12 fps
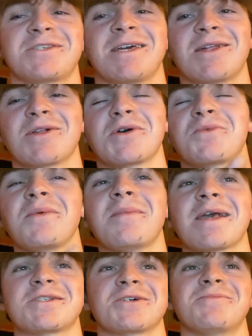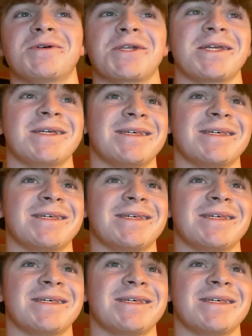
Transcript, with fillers: kidding. Like, we make some money.